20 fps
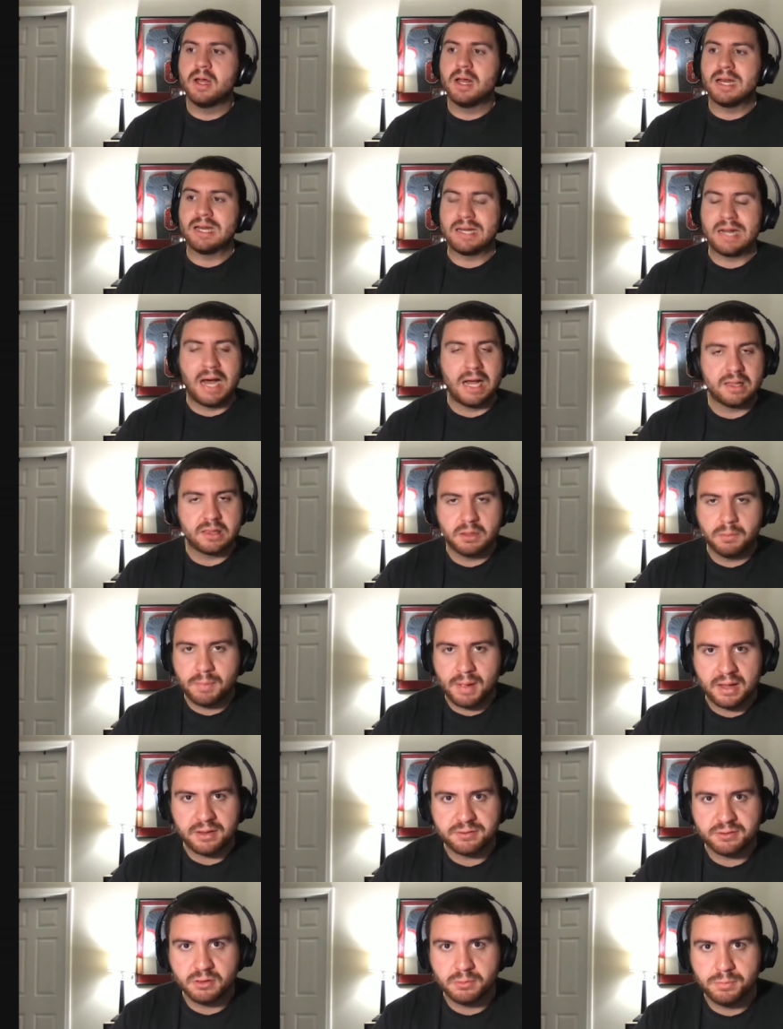Not the
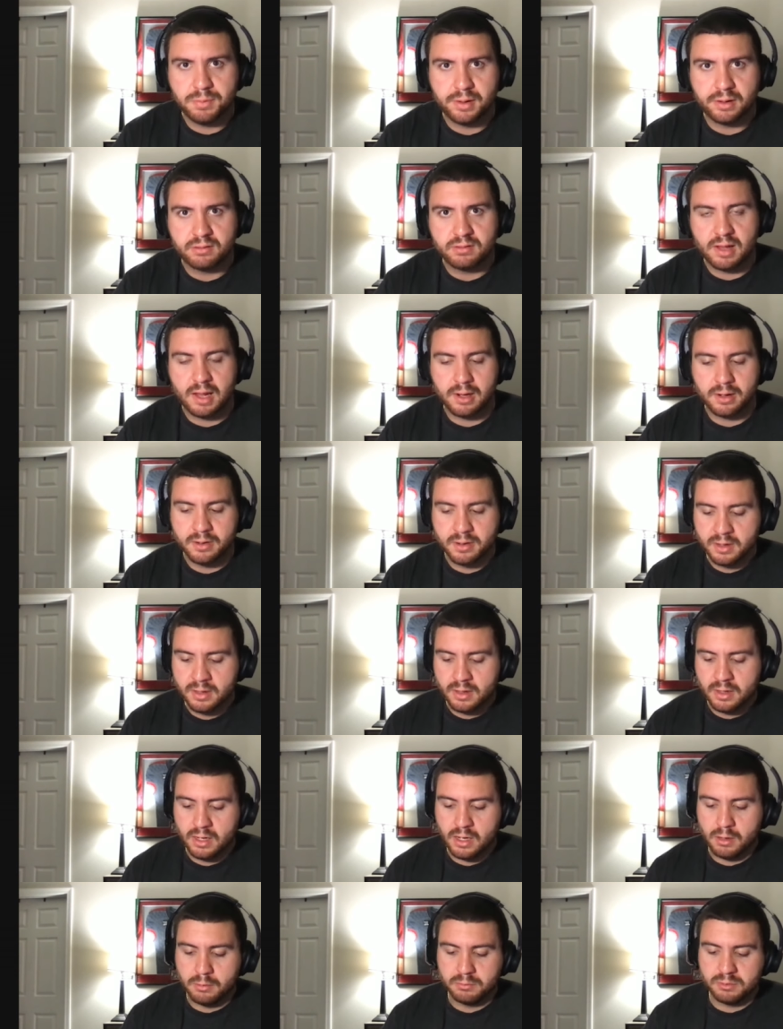best in the Big Ten.
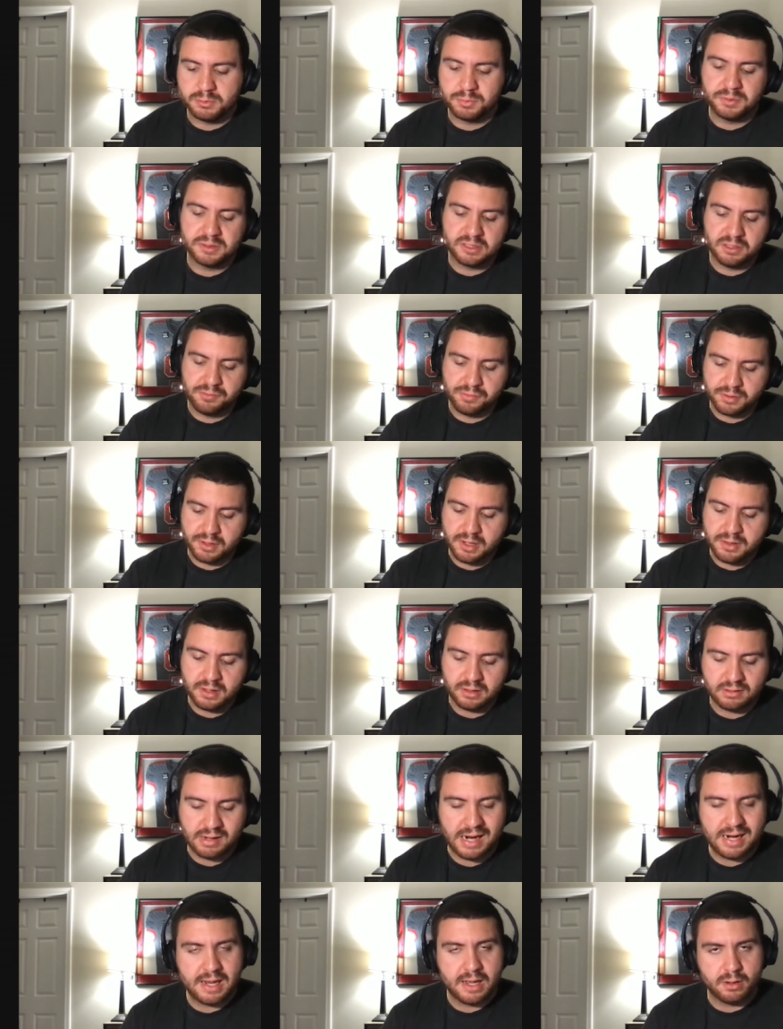Um, specifically, I think
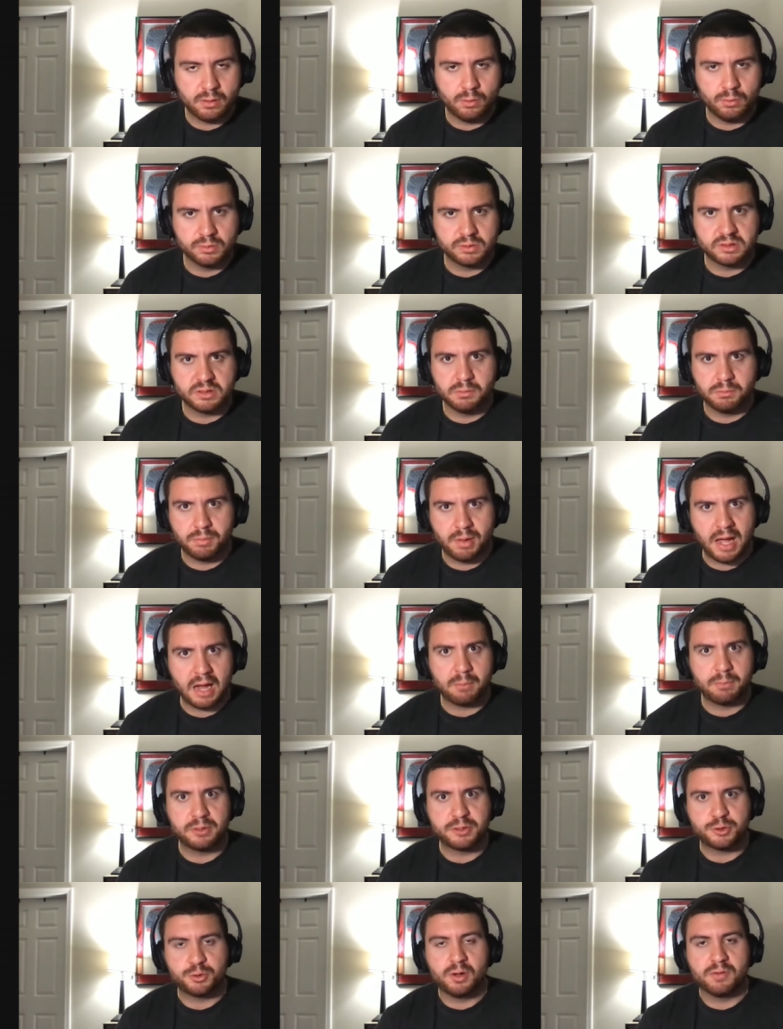tight end holds them back,
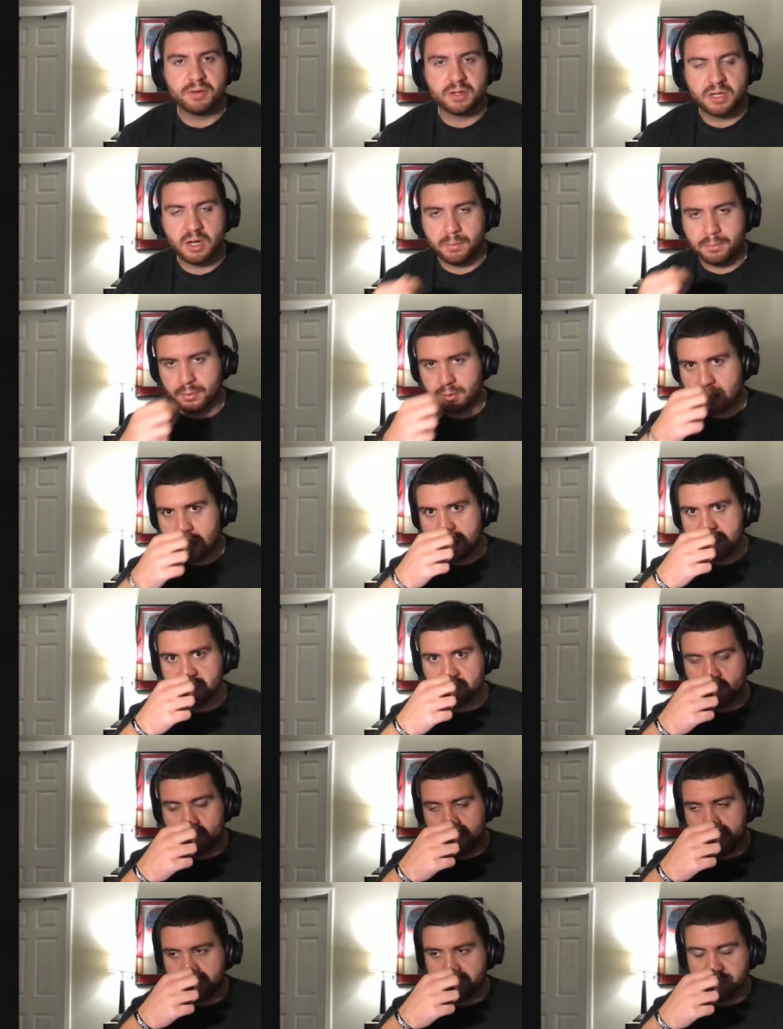but you have a couple guys at
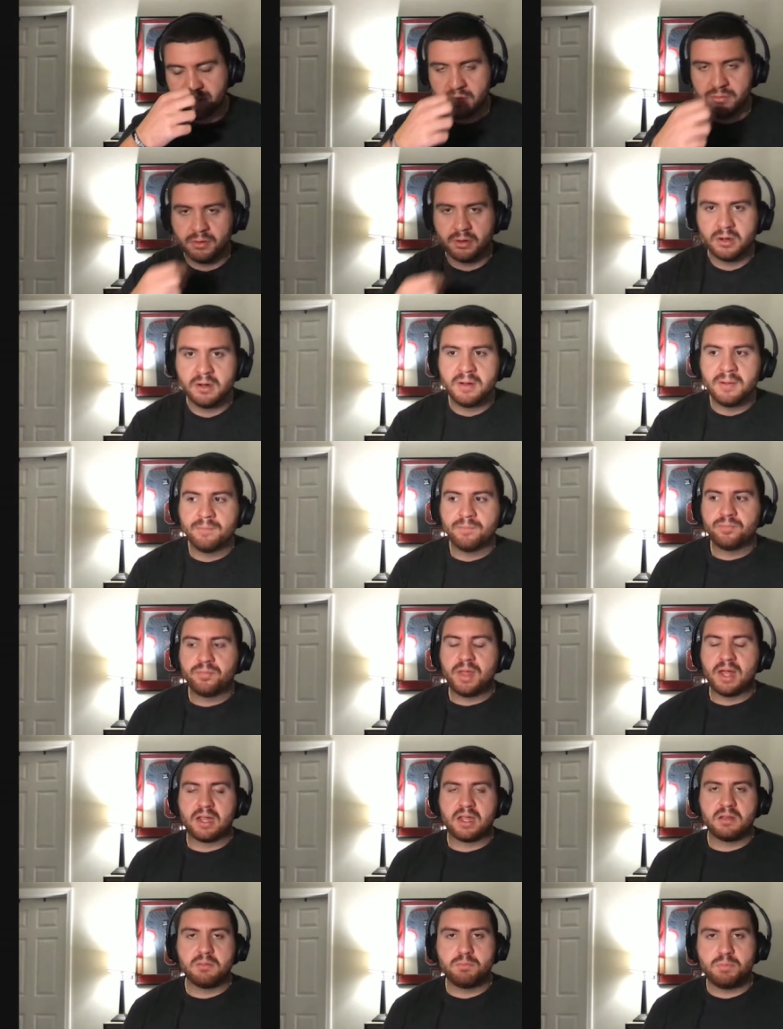wide receiver
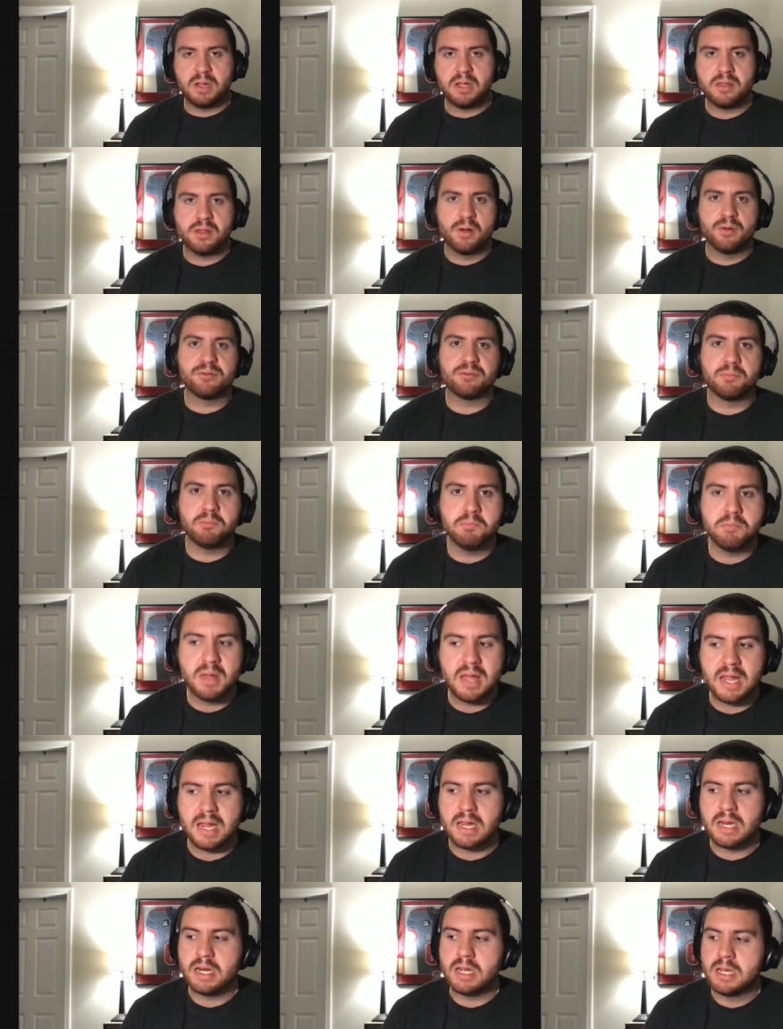that can be those
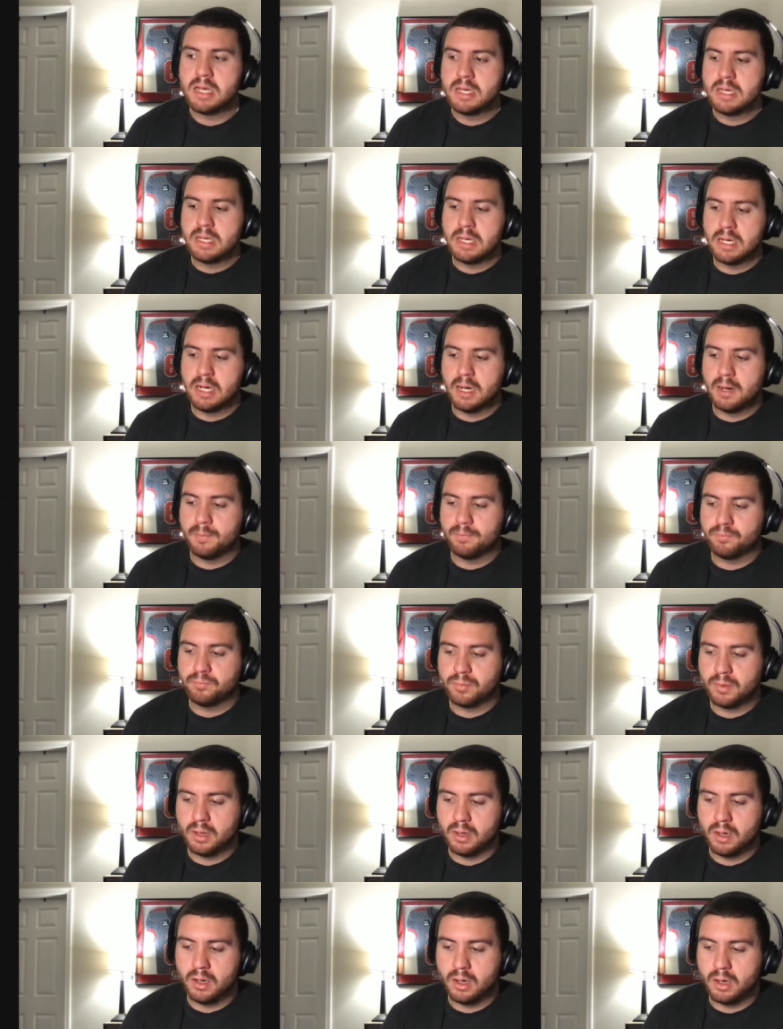main um,
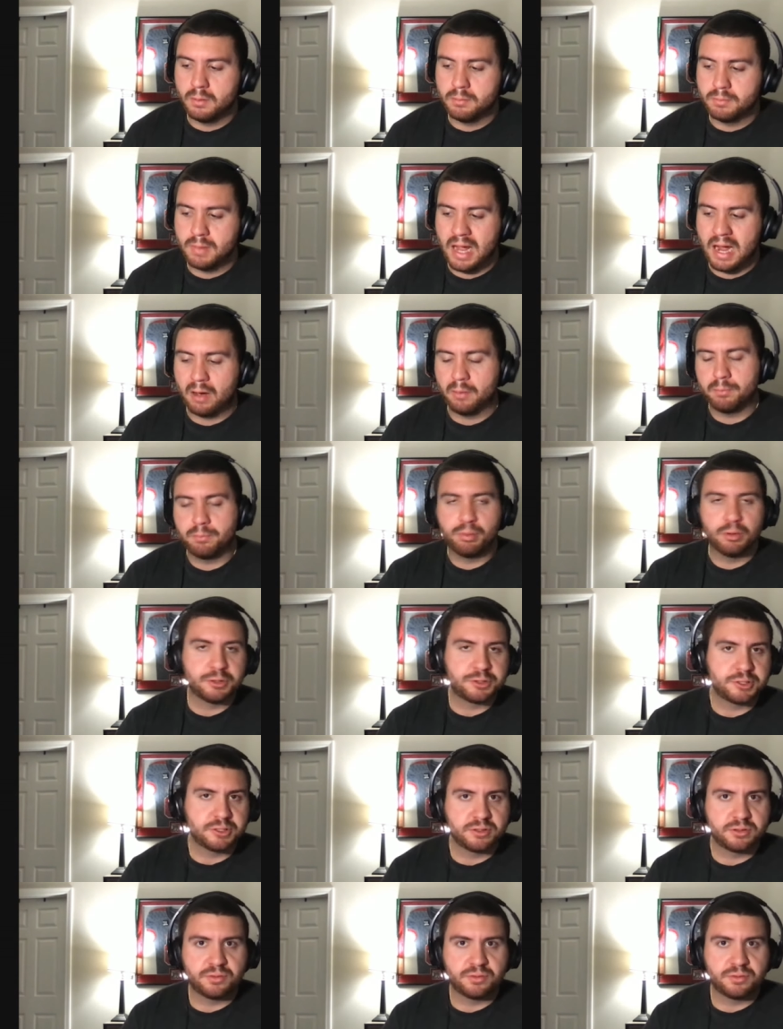um, out pushes